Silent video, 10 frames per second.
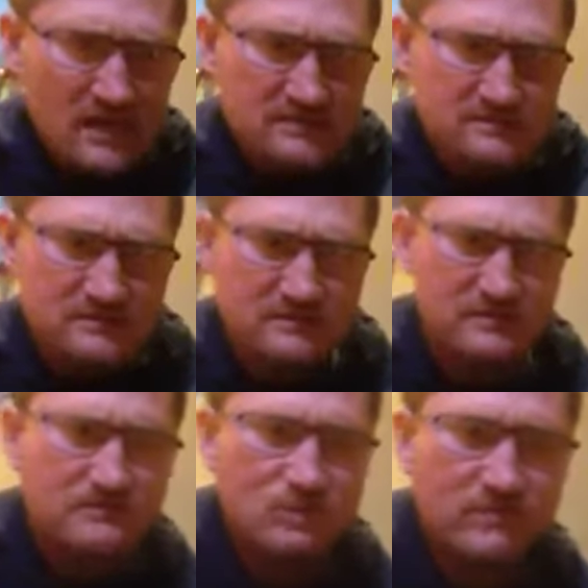sort of
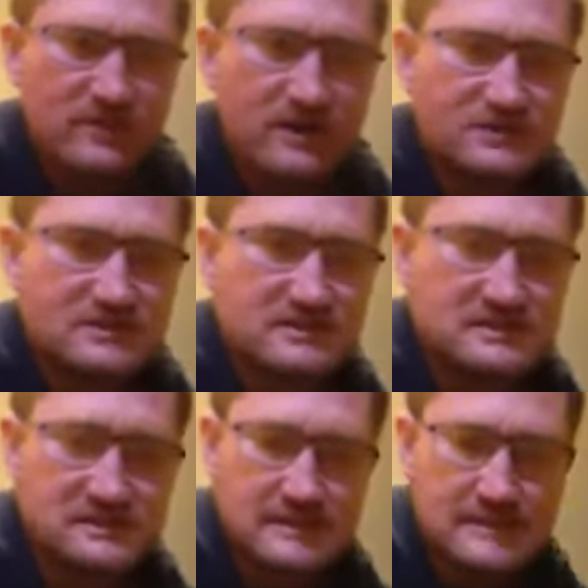smaller versions
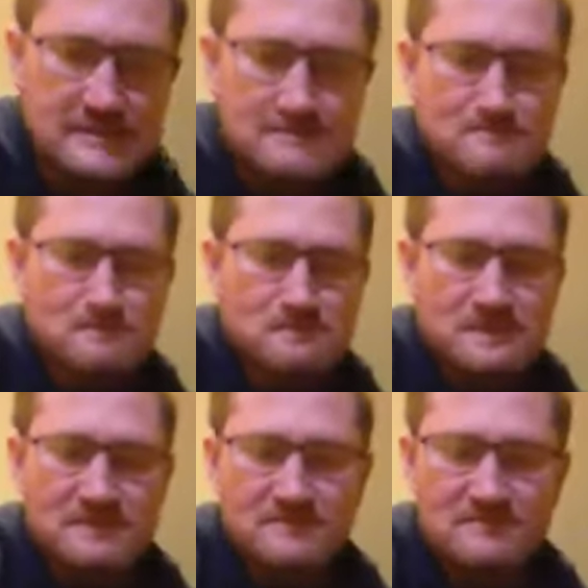
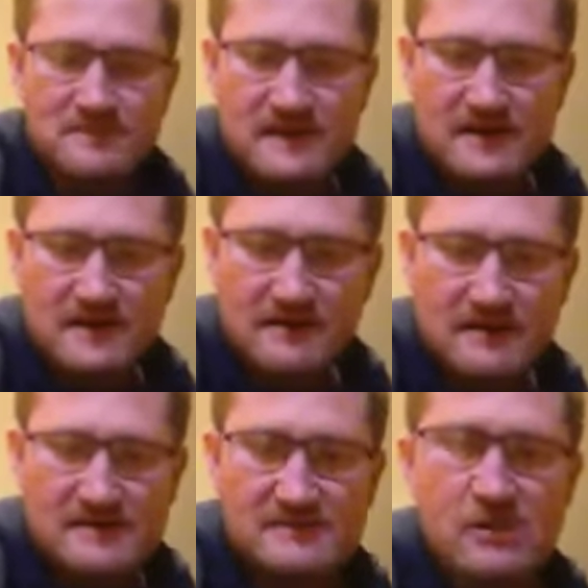of
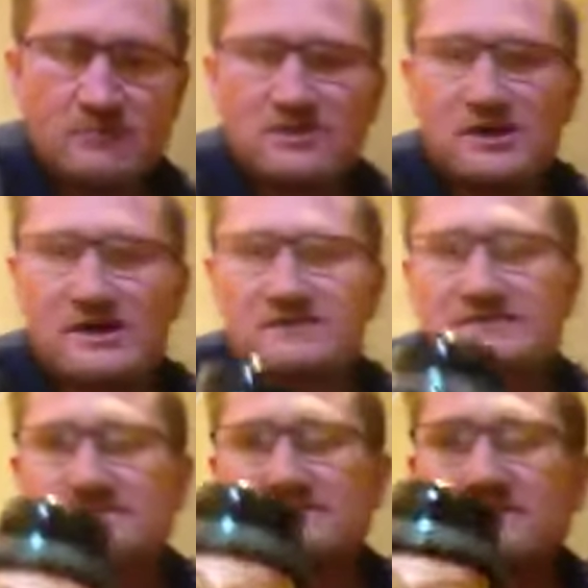like Toby
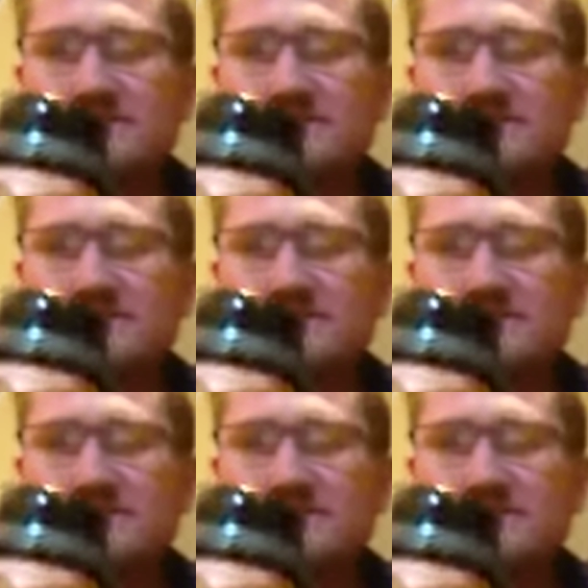jugs